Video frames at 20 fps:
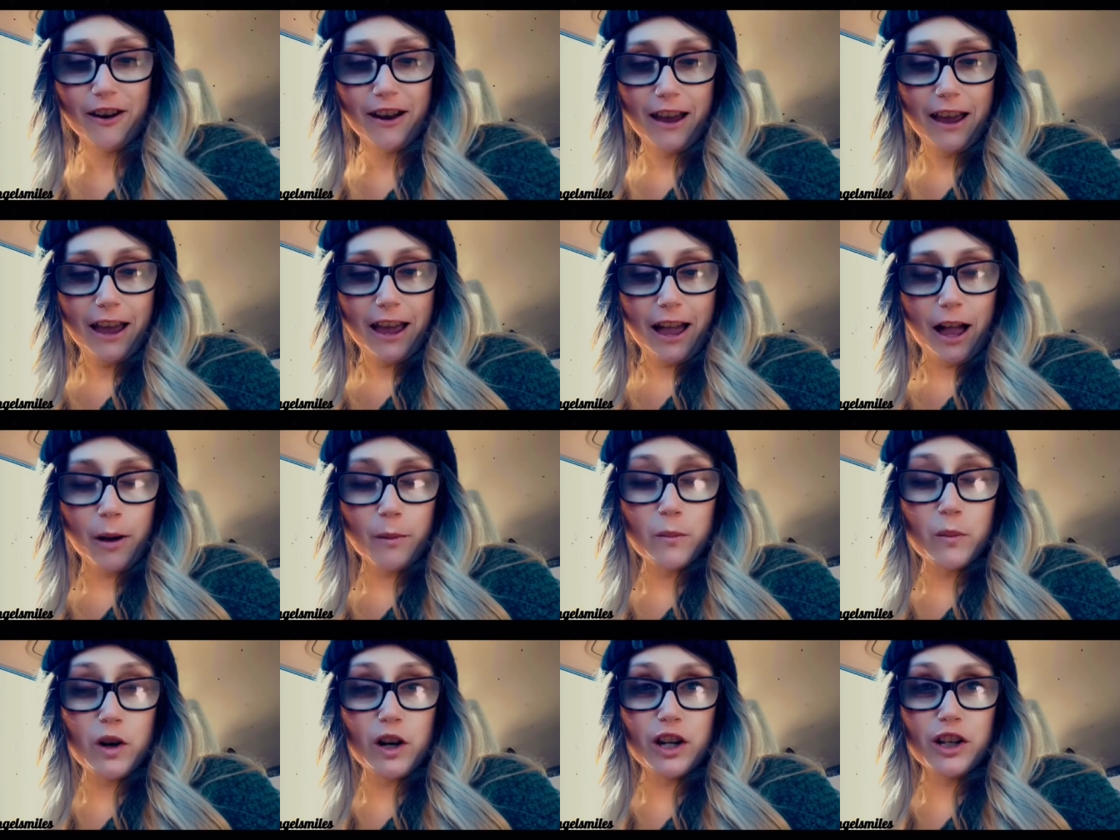I'm
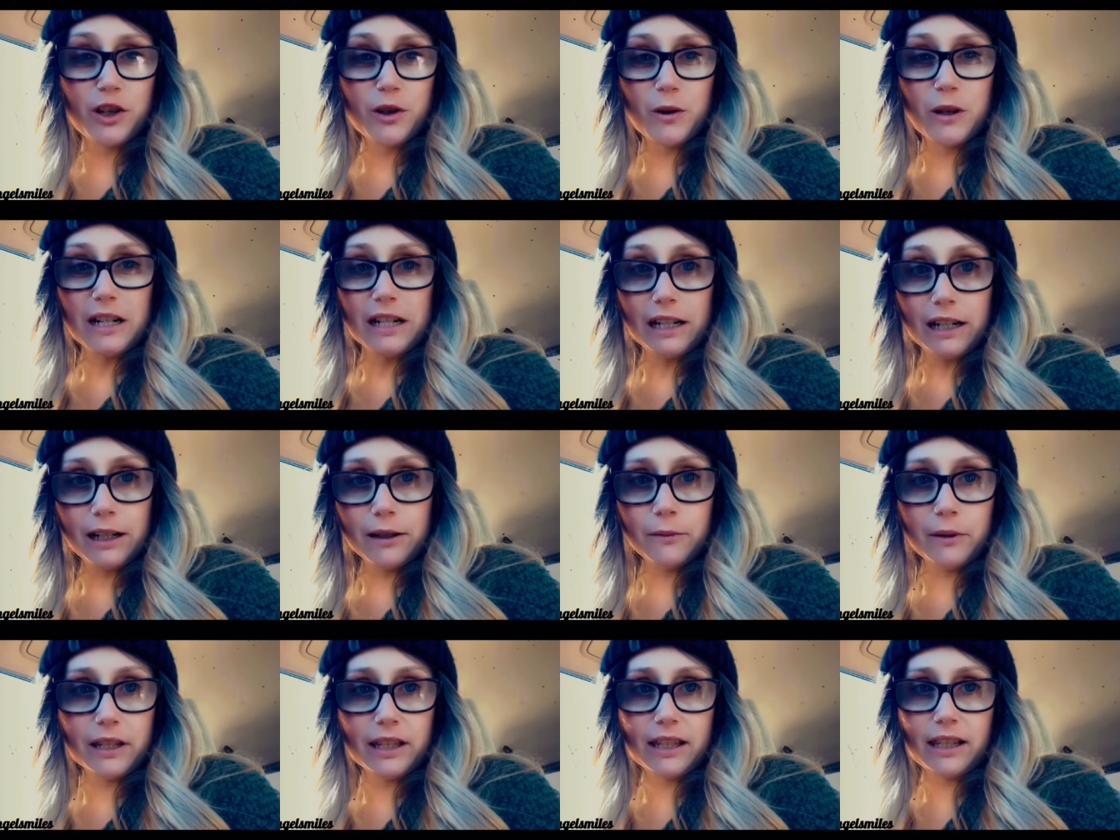pretty sure it
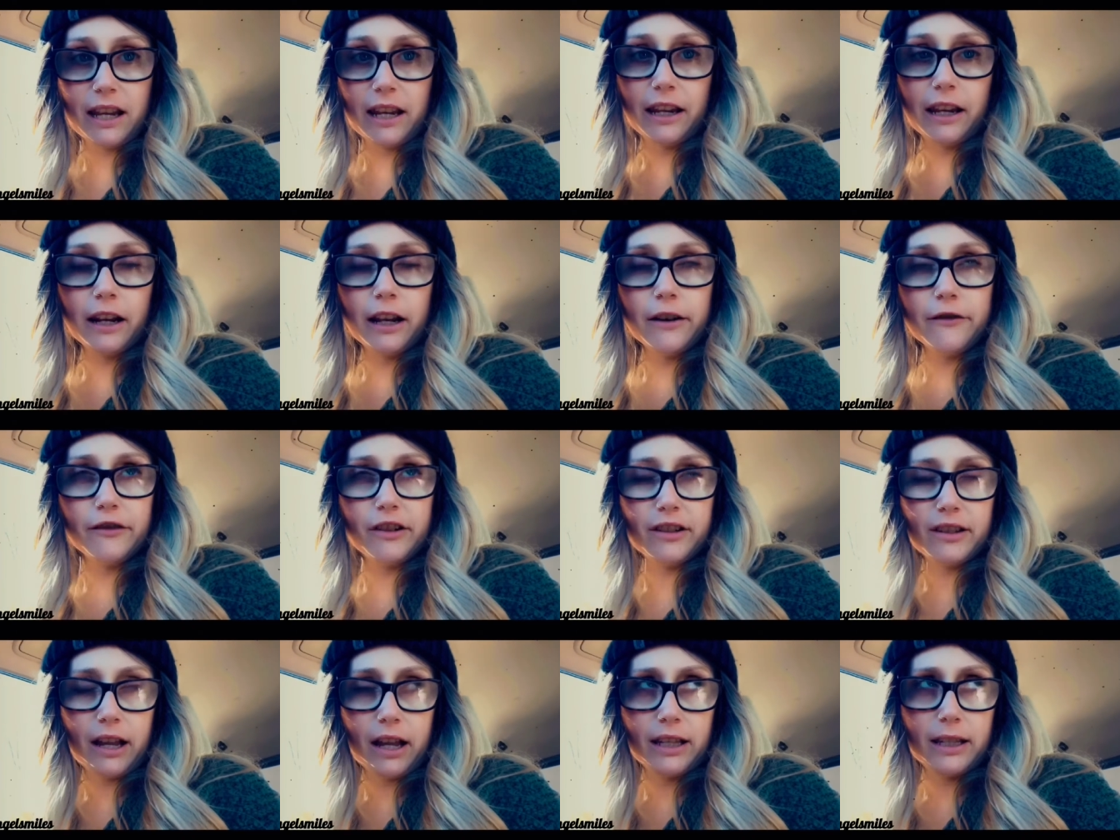was negative because
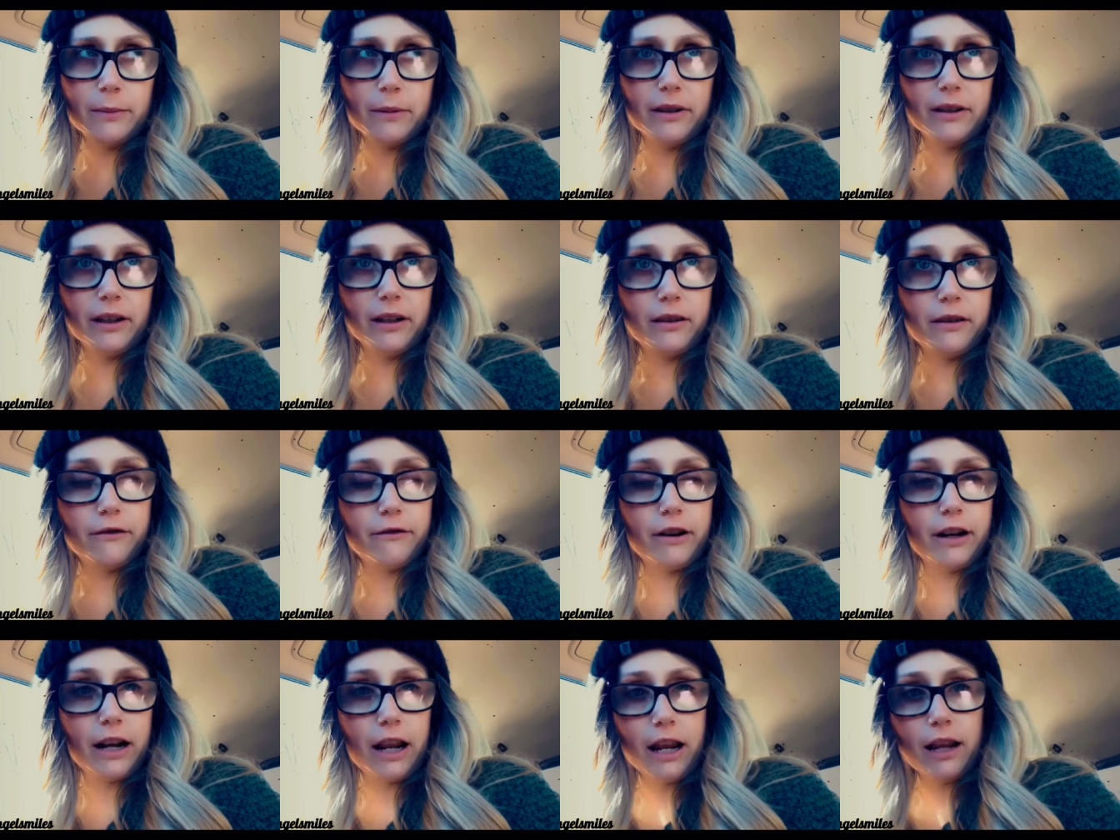that's been like three
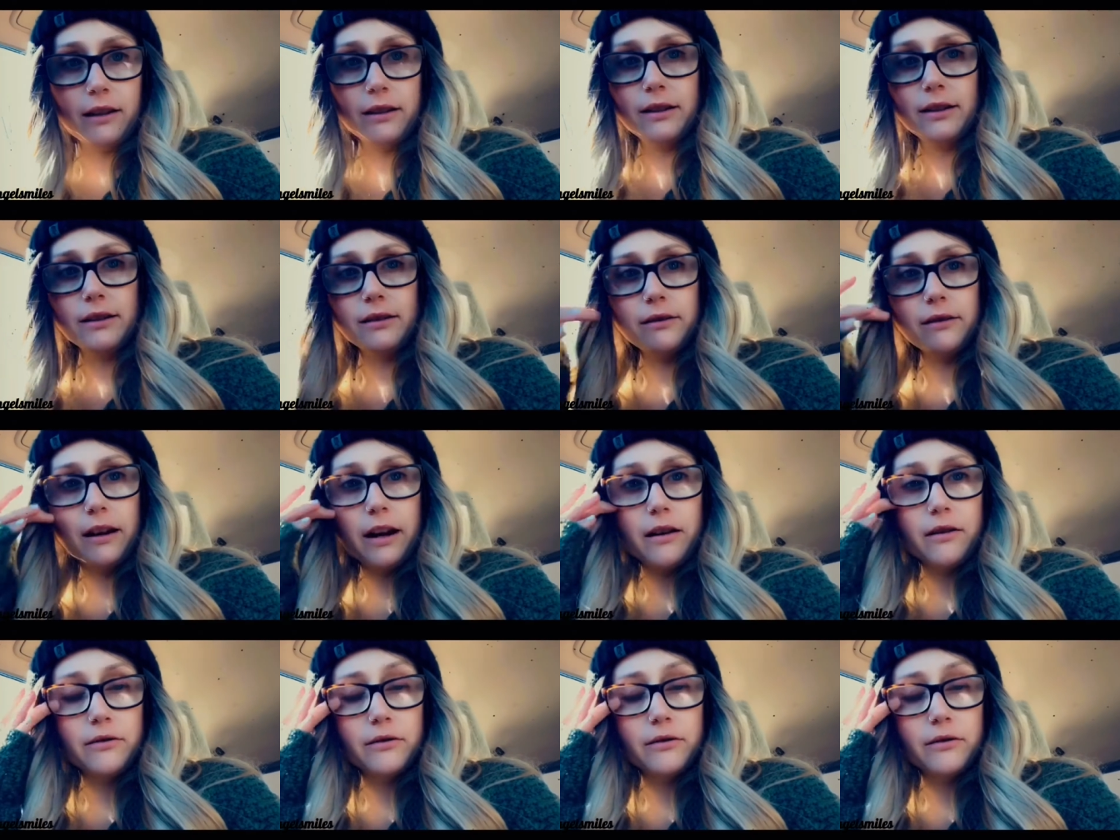days now.